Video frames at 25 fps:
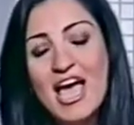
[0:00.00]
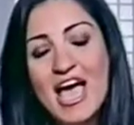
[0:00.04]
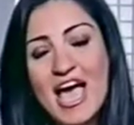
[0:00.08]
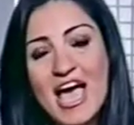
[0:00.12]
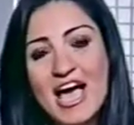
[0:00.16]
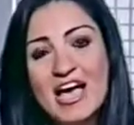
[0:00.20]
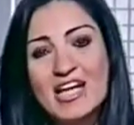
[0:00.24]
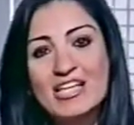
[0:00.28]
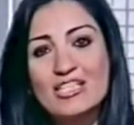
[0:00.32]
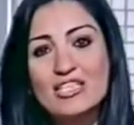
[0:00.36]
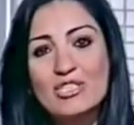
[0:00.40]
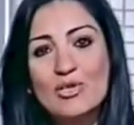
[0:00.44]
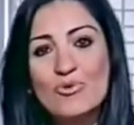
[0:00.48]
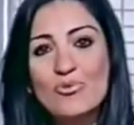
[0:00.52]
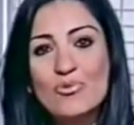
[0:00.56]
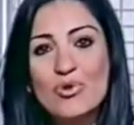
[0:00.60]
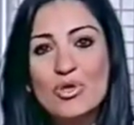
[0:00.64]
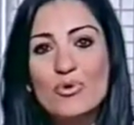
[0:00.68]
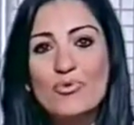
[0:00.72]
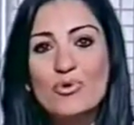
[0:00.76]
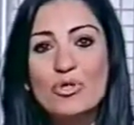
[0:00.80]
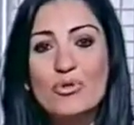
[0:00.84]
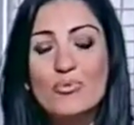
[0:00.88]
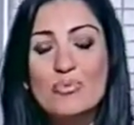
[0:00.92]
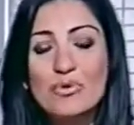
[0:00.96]
and
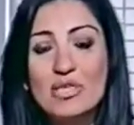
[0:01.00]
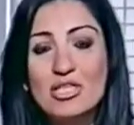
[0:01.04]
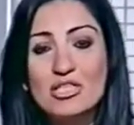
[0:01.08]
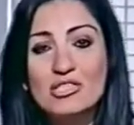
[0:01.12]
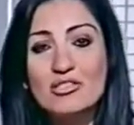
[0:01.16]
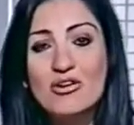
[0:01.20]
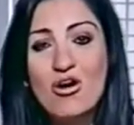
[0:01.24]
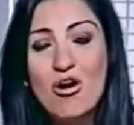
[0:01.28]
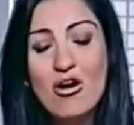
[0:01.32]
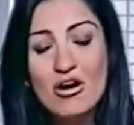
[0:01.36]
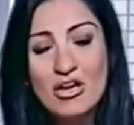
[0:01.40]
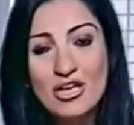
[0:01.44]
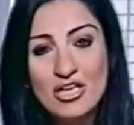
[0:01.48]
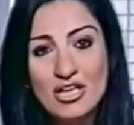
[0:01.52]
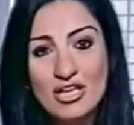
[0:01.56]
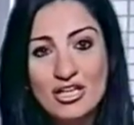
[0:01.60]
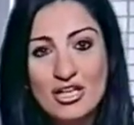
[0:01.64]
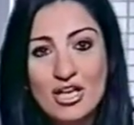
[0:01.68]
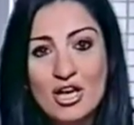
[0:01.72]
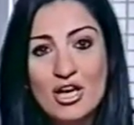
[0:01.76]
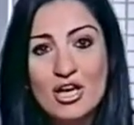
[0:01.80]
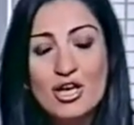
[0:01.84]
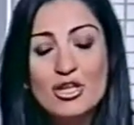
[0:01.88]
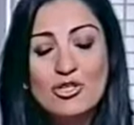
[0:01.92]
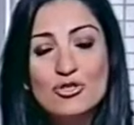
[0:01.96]
we will be talking
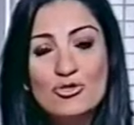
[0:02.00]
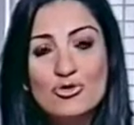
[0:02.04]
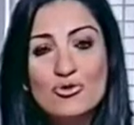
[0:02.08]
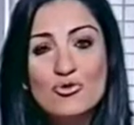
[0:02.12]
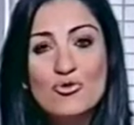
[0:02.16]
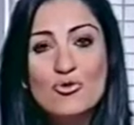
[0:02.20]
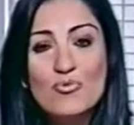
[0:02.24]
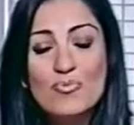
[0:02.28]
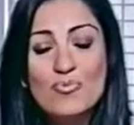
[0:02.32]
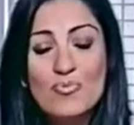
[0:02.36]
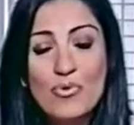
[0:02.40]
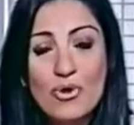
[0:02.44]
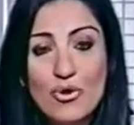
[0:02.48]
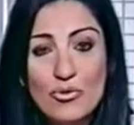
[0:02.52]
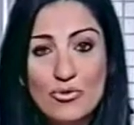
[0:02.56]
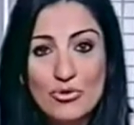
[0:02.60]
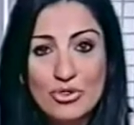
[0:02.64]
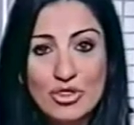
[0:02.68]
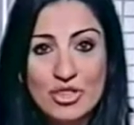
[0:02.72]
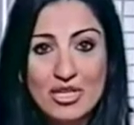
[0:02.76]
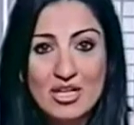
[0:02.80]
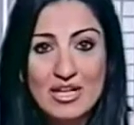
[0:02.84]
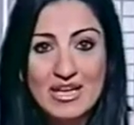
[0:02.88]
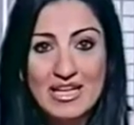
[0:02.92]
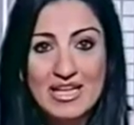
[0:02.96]
to
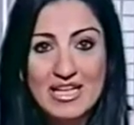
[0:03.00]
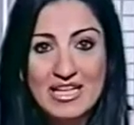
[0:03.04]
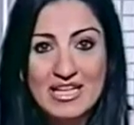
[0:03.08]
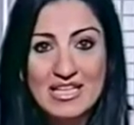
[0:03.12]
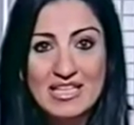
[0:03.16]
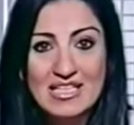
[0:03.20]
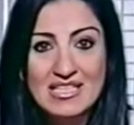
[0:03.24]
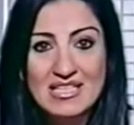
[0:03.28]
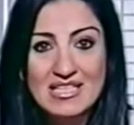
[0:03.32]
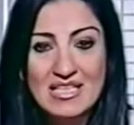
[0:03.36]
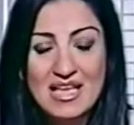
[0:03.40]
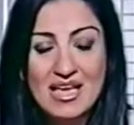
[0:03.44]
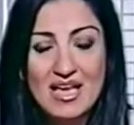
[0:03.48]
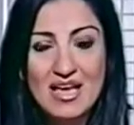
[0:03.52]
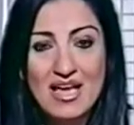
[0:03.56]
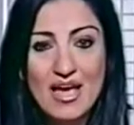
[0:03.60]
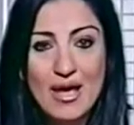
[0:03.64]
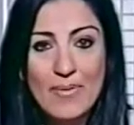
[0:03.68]
both ladies uh,